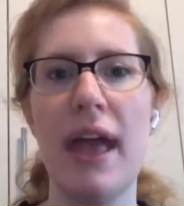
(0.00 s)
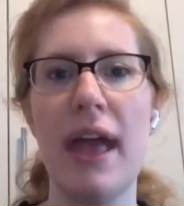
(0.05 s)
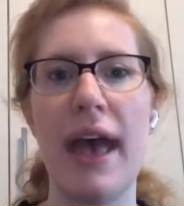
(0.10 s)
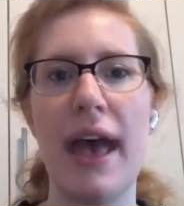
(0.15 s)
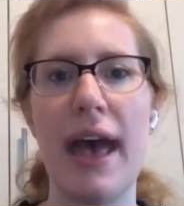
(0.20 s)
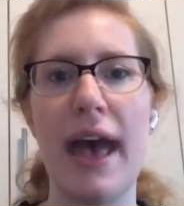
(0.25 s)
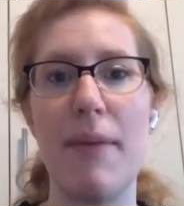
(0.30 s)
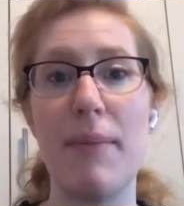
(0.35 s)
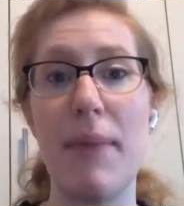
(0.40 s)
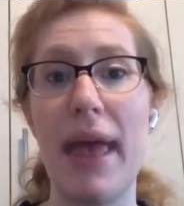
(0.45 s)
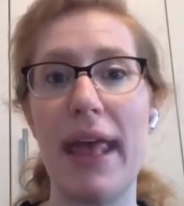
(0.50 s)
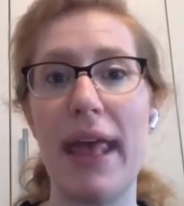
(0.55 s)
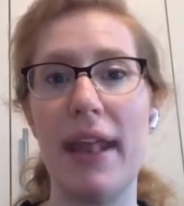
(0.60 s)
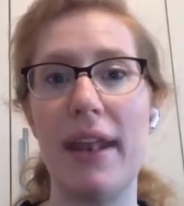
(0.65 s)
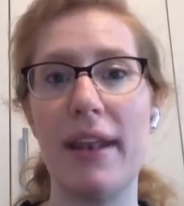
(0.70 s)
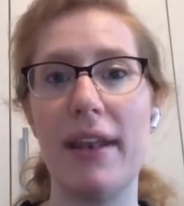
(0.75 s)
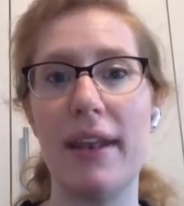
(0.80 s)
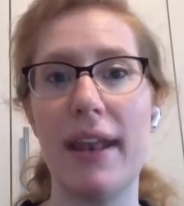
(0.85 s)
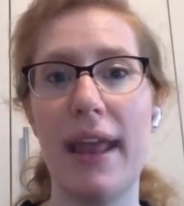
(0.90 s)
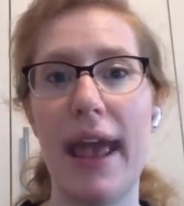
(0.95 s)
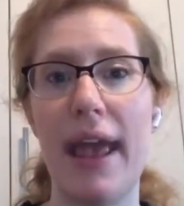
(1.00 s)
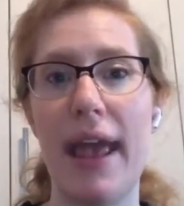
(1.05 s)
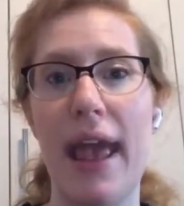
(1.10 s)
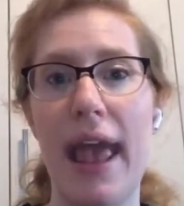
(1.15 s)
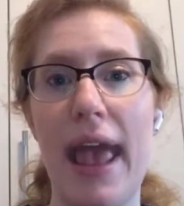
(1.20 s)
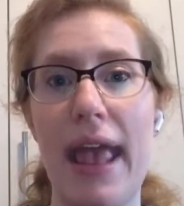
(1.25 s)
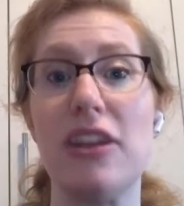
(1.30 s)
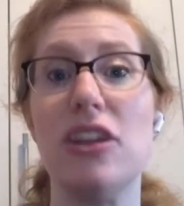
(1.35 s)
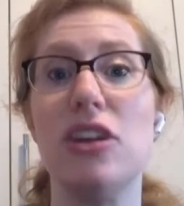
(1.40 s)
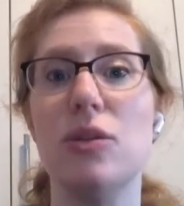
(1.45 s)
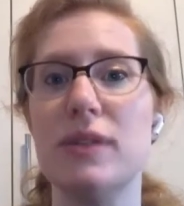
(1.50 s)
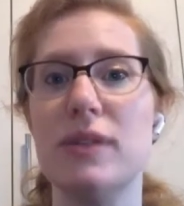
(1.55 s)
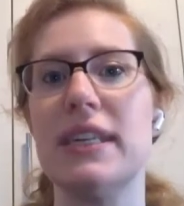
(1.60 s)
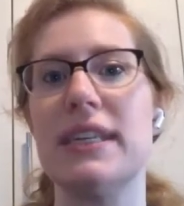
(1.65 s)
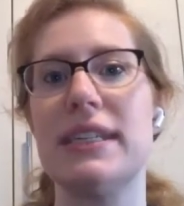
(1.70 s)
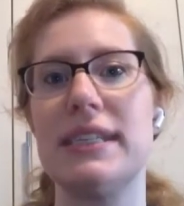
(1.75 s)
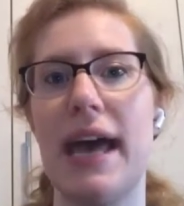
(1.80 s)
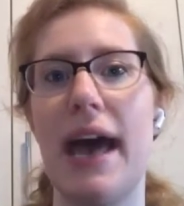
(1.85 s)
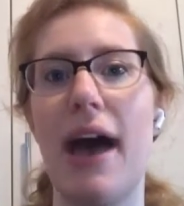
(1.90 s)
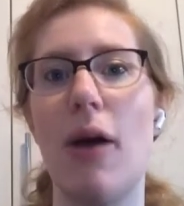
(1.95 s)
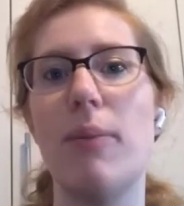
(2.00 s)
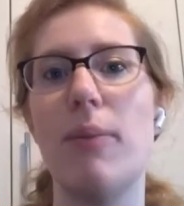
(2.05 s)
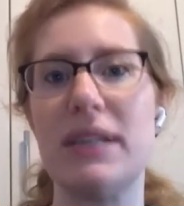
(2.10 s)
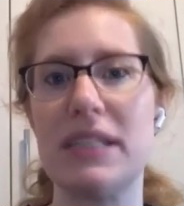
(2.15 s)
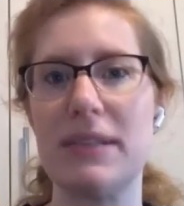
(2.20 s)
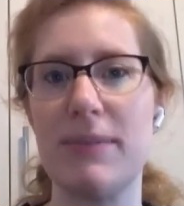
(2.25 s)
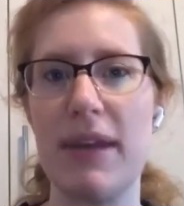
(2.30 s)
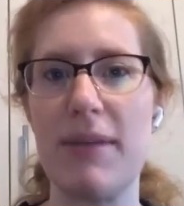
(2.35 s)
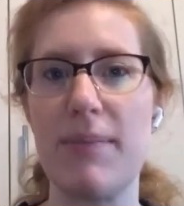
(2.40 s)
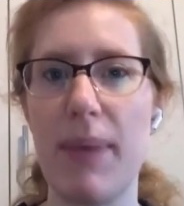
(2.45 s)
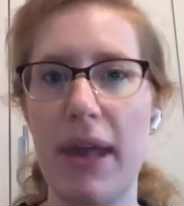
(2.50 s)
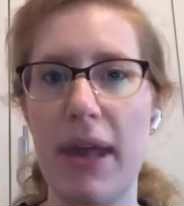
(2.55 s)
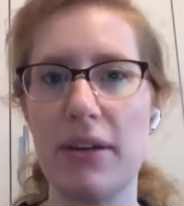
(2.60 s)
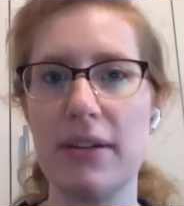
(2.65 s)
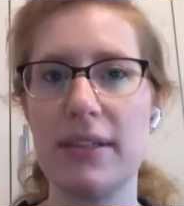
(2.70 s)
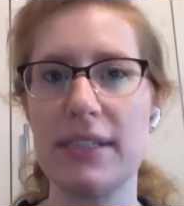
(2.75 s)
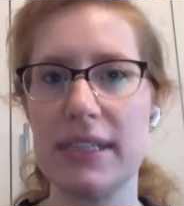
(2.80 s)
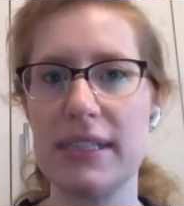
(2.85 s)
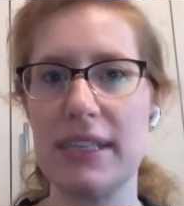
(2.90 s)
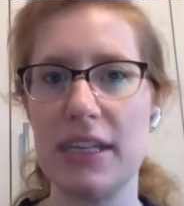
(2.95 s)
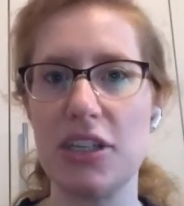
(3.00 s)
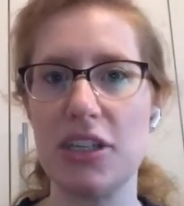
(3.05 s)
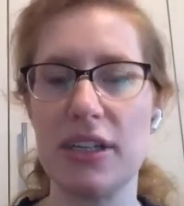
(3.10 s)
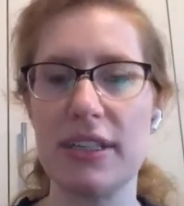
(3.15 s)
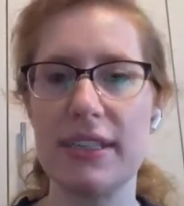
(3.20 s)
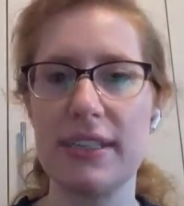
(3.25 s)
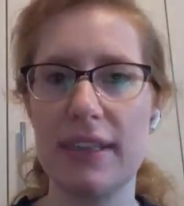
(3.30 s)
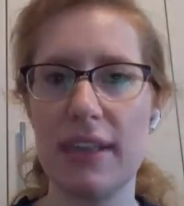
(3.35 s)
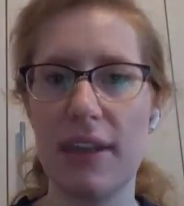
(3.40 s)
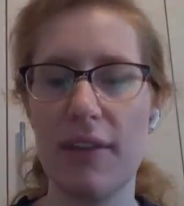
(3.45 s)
and use it to help us make better decisions in the